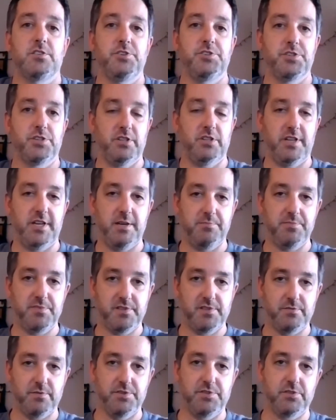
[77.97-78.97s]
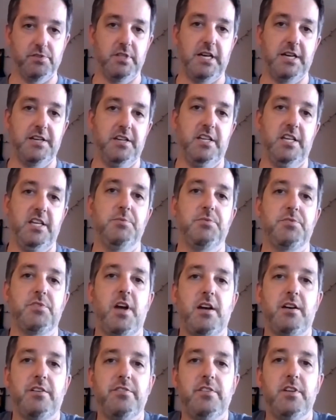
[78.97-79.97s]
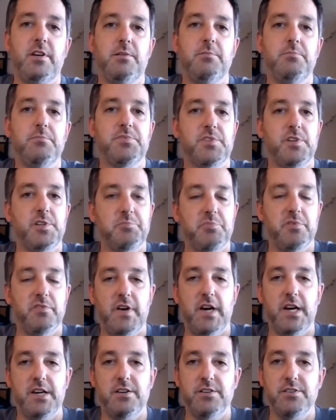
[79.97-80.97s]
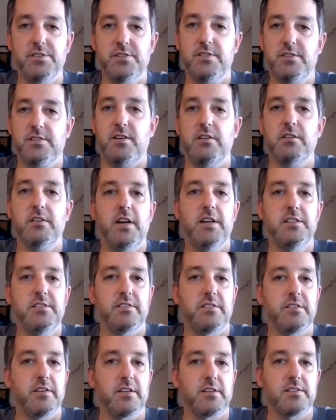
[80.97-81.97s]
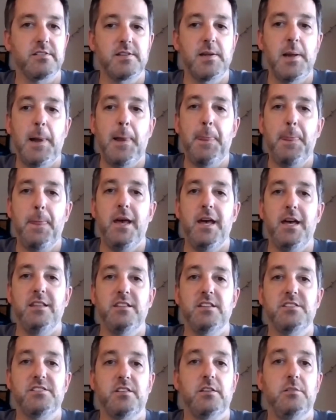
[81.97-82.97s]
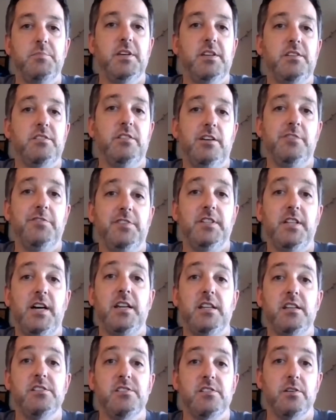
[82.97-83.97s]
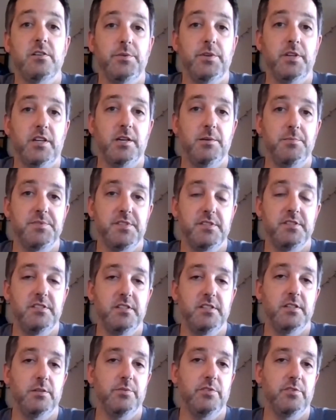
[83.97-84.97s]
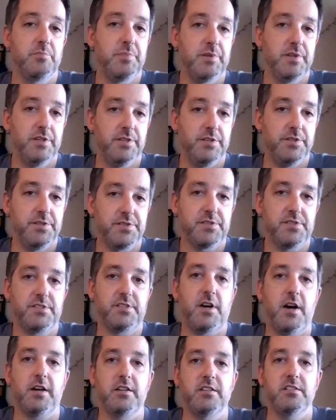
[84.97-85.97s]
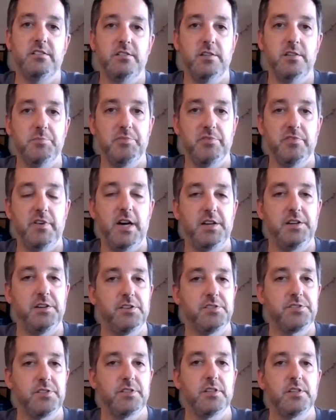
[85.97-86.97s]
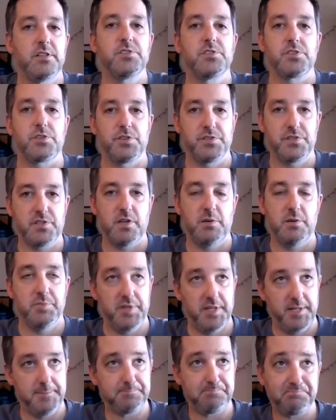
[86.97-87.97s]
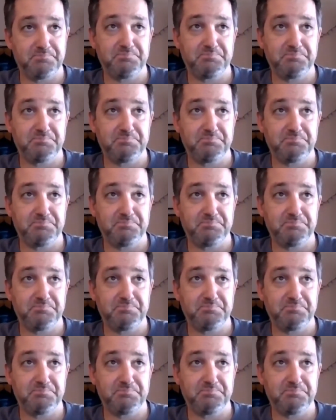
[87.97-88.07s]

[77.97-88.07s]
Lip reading: your claims, which will allow you to keep track of them, search providers, all kinds of things. And that's going to make your life a lot easier when it comes to dealing with bills, talking to your providers and the insurance company.